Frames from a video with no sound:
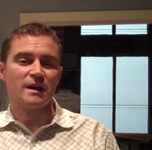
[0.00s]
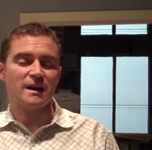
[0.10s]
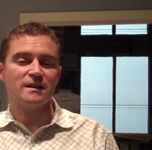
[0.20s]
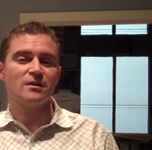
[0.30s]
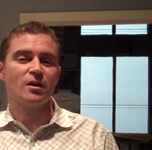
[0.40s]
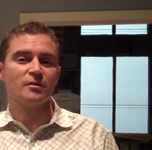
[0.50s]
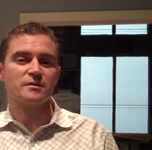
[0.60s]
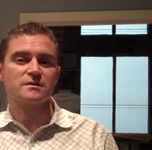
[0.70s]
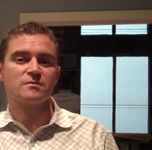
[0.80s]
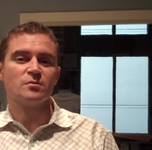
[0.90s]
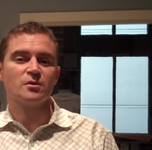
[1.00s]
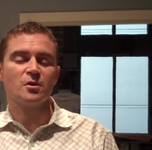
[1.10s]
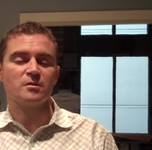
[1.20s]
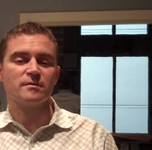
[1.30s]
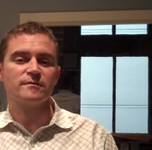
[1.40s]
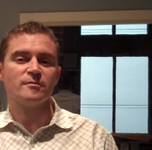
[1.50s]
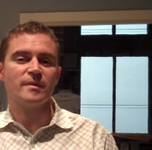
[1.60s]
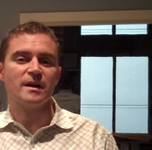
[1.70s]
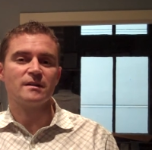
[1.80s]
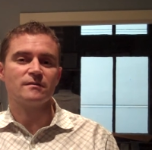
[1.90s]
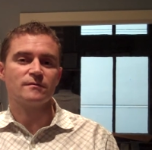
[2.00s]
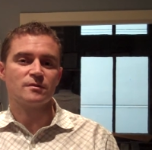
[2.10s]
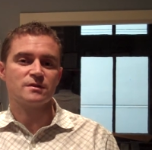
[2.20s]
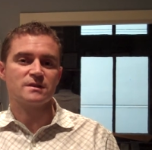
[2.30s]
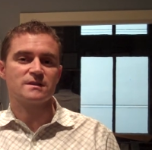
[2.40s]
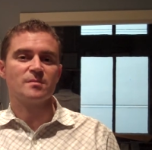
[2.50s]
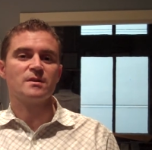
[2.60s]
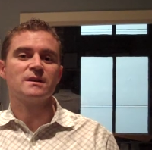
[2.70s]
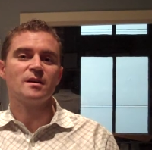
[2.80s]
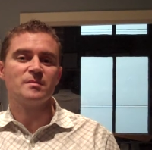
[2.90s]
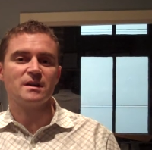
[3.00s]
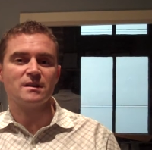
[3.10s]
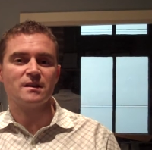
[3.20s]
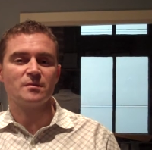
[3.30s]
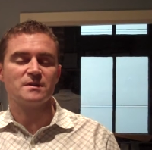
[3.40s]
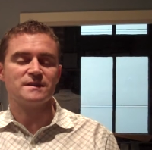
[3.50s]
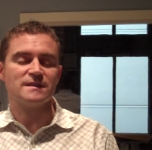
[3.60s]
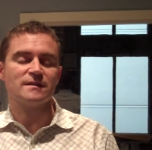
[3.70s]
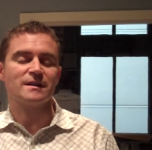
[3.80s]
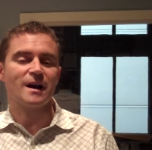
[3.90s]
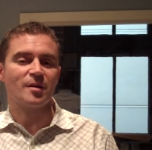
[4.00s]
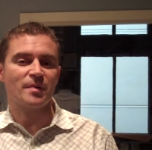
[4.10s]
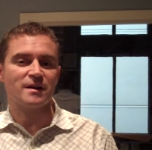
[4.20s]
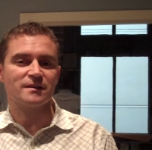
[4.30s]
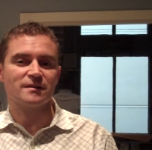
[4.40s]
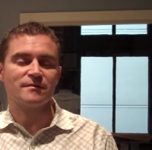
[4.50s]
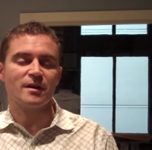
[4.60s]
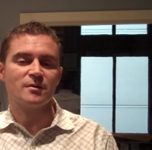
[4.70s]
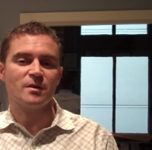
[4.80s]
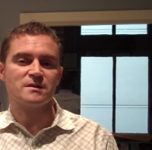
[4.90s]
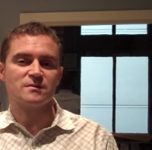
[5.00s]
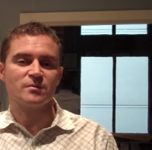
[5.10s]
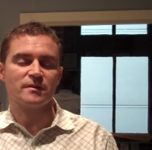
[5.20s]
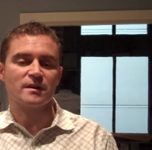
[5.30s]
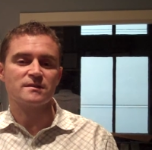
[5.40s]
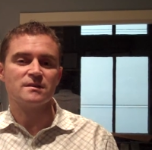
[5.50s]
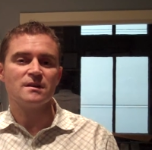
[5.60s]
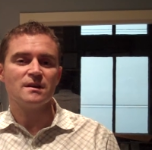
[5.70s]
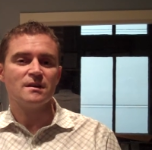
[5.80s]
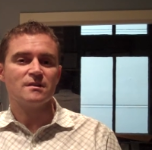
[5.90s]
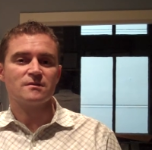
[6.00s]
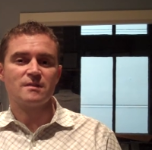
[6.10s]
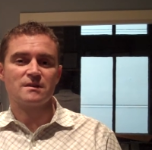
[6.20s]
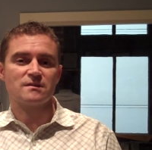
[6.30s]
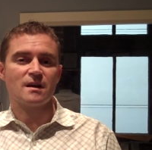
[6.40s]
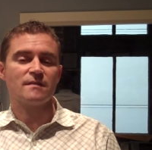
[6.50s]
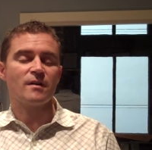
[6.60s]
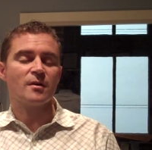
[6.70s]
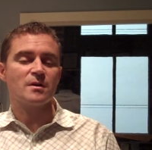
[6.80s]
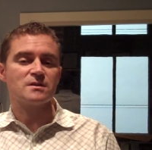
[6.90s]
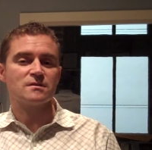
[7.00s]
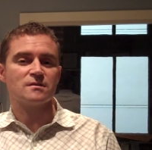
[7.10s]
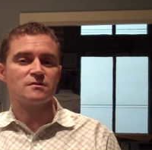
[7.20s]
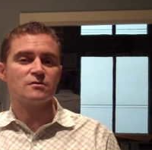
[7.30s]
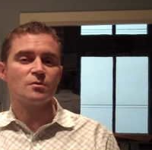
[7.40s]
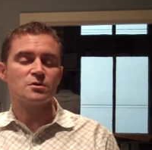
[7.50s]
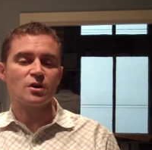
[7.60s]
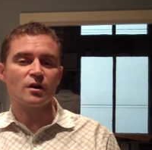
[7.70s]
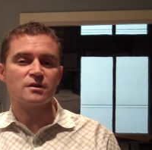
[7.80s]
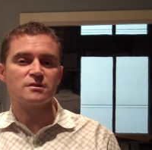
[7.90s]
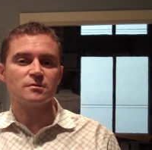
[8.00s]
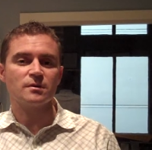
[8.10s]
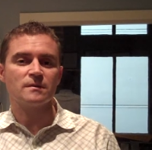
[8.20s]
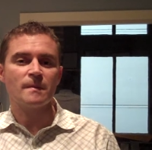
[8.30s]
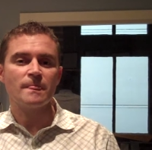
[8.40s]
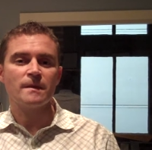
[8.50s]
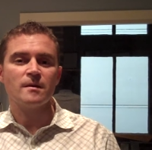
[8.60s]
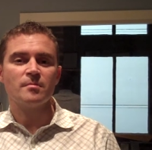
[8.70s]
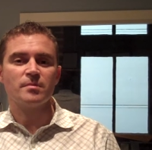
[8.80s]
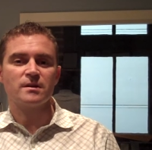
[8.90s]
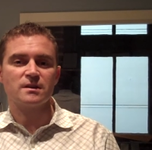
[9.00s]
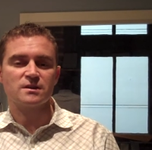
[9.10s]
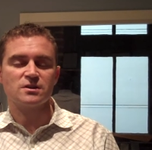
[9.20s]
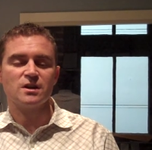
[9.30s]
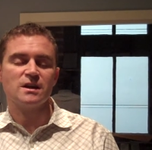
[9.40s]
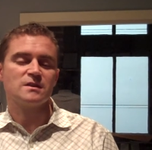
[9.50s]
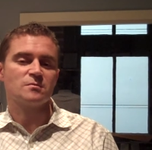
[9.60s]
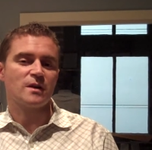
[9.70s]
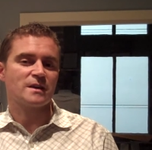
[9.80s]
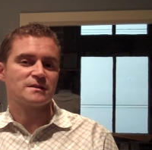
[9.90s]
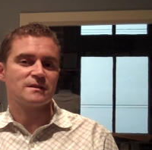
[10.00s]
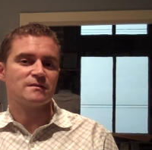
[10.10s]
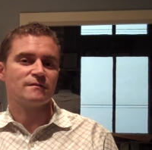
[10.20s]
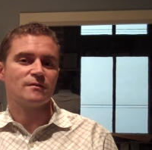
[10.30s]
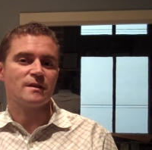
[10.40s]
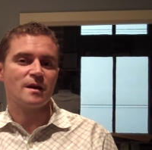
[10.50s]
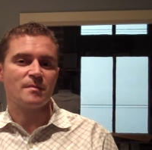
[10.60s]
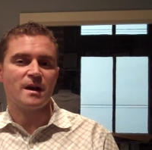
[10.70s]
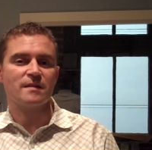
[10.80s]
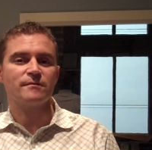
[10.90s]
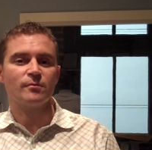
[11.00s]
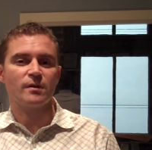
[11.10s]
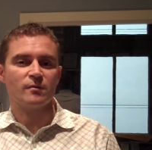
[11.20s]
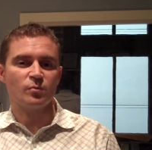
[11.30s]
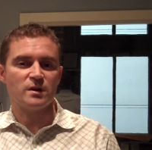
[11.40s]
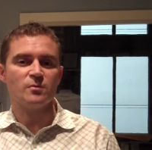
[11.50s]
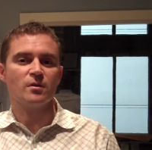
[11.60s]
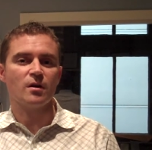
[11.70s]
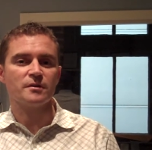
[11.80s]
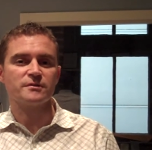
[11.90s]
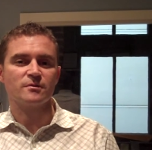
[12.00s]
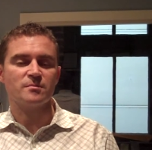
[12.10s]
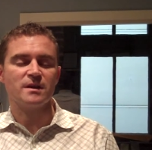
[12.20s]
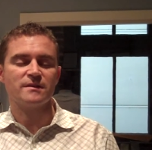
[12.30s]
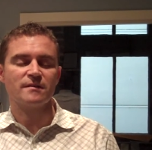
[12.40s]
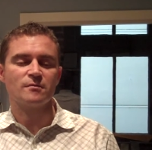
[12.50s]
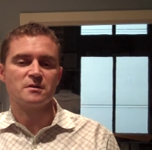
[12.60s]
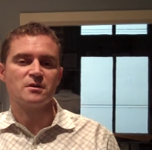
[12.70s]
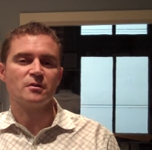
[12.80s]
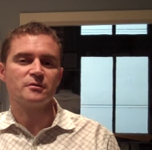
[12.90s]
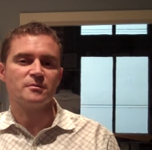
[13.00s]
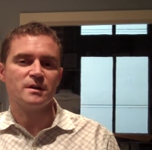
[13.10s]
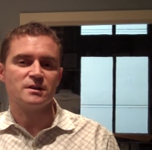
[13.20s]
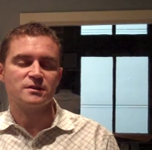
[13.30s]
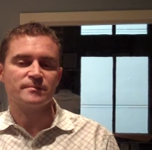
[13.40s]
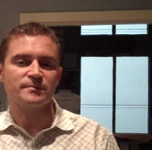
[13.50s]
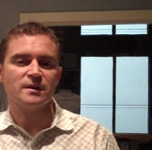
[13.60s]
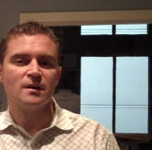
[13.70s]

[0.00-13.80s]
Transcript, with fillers: $80 will go to the food bank for just somebody coming in and receiving a chiropractic evaluation with us. So that's, that evaluation, is no charge to it, but in exchange we're asking for them and we will also make that $40 donation.